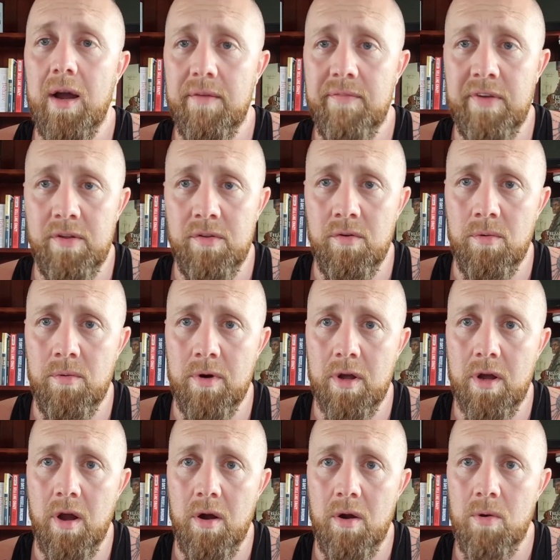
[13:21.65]
if you do want
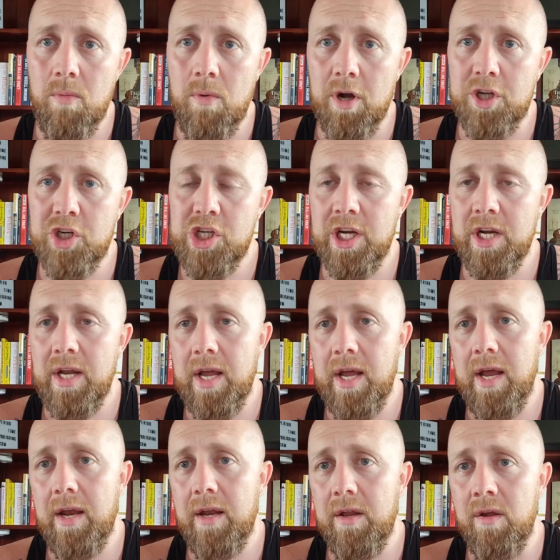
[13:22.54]
to go and watch it
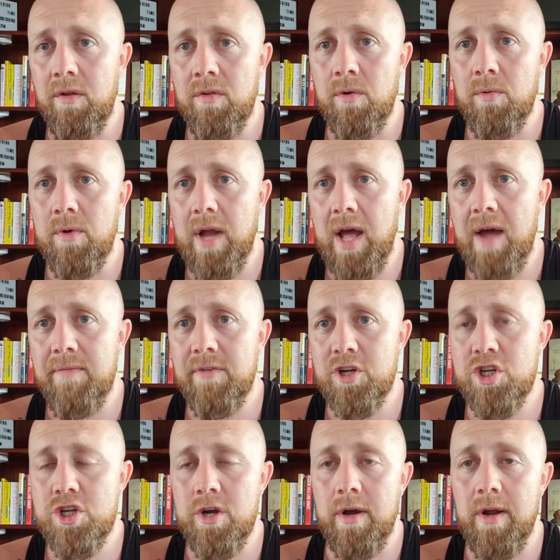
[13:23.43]
and you do want to have a
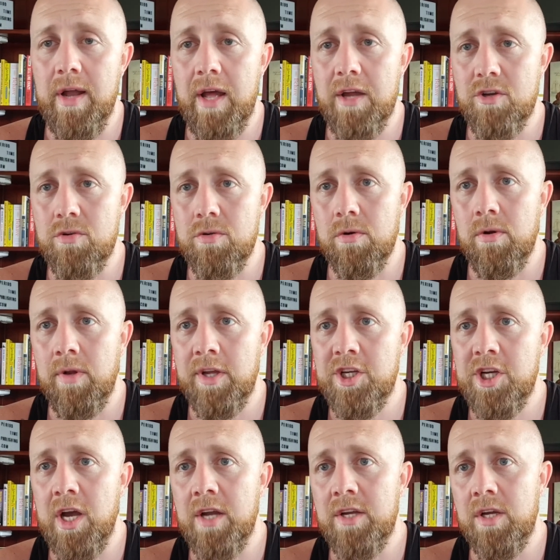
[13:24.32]
shot at truly
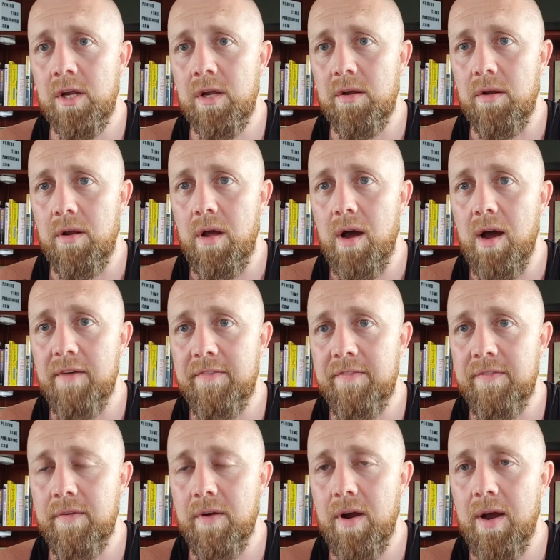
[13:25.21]
changing your
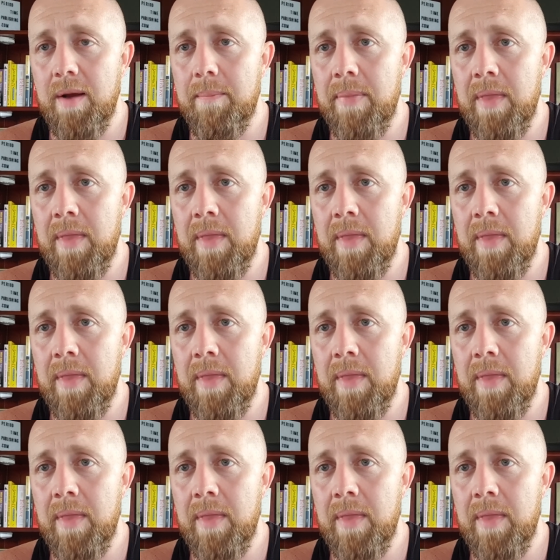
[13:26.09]
life, right?